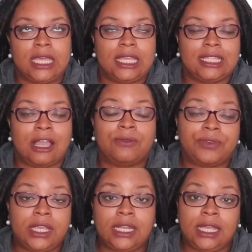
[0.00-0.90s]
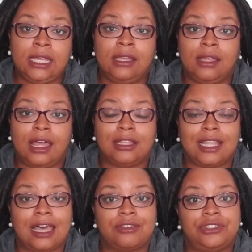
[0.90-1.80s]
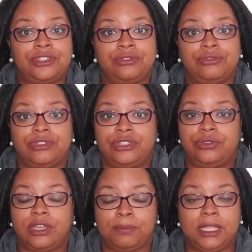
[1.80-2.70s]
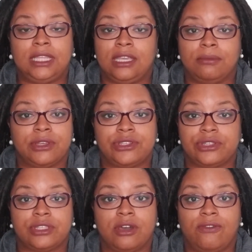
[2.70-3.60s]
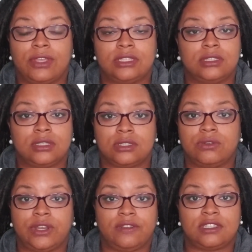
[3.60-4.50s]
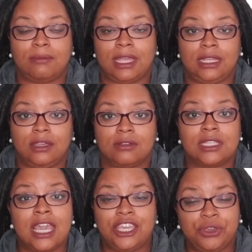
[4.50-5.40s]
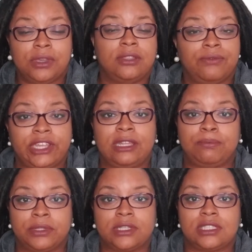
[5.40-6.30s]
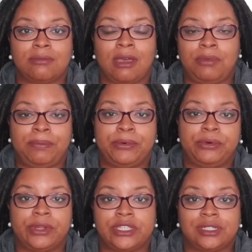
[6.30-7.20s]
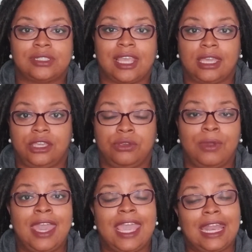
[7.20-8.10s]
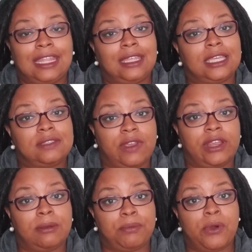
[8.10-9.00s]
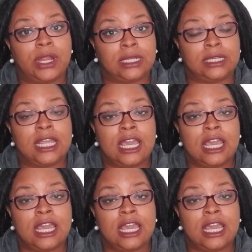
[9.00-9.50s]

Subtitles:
Now, reading allows you to completely immerse yourself into the story of somebody else. You can read books about people who are just like you, and I think it's very important